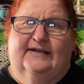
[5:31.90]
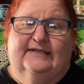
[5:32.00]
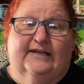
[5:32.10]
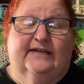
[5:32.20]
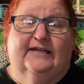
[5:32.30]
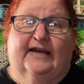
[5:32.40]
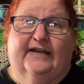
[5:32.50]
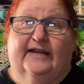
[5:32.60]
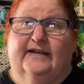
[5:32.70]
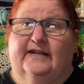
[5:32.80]

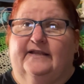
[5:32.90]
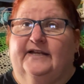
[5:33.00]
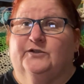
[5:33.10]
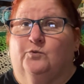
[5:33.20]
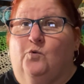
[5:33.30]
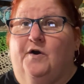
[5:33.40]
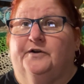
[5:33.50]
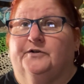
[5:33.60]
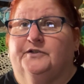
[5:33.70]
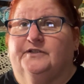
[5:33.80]
these are
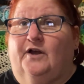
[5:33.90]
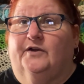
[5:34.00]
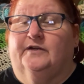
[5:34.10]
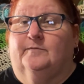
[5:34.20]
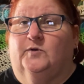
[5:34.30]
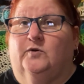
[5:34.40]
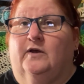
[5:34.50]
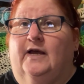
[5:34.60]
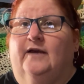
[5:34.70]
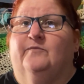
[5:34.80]
water soluble,
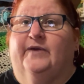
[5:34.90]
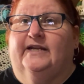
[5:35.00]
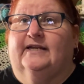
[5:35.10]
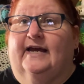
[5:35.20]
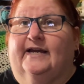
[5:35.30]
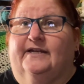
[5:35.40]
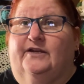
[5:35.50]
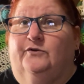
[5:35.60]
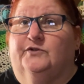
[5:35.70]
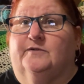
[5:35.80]
meaning I can
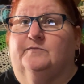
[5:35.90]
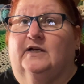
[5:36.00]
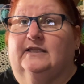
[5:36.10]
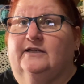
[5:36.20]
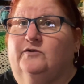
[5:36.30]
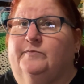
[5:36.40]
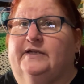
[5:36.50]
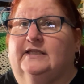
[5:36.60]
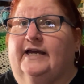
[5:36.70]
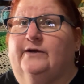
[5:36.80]
use them a little
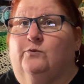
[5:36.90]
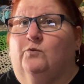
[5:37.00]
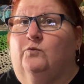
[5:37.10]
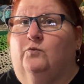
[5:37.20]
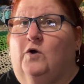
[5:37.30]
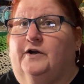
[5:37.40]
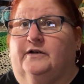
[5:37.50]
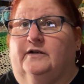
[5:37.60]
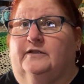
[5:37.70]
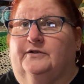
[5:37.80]
bit like
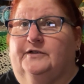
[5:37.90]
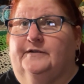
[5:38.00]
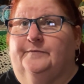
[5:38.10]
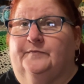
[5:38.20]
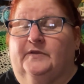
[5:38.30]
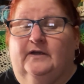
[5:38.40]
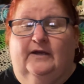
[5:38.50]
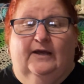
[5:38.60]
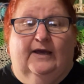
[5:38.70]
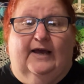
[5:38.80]
watercolors.
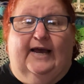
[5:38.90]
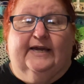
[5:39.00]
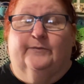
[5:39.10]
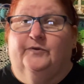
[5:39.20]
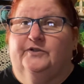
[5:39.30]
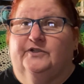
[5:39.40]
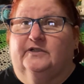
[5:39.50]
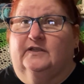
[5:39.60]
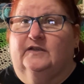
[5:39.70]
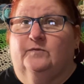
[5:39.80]
I can put just
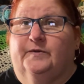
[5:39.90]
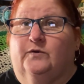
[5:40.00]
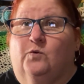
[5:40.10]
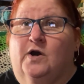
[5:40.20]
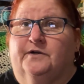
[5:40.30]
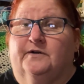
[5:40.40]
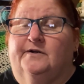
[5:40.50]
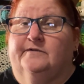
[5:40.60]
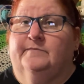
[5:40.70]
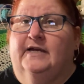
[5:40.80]
a little bit of water
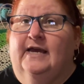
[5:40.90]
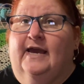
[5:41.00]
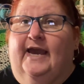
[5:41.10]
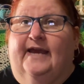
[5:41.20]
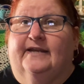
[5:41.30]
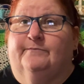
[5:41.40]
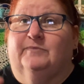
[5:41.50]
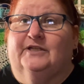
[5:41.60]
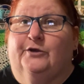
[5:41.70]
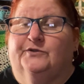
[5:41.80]
on them and
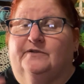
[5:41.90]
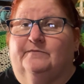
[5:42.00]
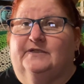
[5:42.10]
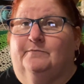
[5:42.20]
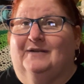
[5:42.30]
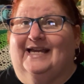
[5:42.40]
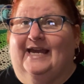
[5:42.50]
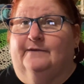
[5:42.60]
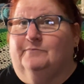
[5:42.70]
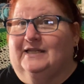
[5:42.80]
use them to
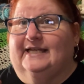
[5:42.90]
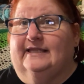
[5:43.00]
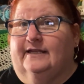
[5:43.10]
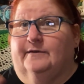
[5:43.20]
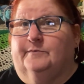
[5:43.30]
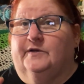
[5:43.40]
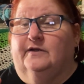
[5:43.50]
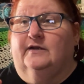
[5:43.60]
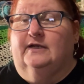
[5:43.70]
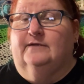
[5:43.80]
blend them.
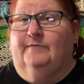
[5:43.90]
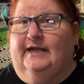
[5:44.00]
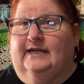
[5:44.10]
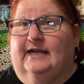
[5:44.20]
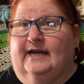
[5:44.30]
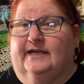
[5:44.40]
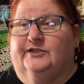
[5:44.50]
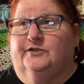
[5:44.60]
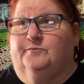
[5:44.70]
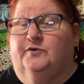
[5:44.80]
Meaning I could
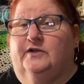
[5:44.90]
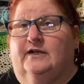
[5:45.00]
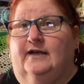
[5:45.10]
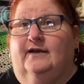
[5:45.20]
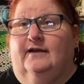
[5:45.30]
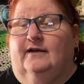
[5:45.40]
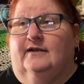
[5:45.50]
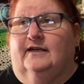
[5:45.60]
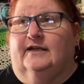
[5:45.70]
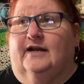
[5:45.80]
just put,
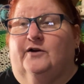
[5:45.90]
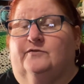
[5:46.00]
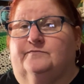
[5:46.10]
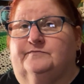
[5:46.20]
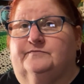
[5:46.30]
you know,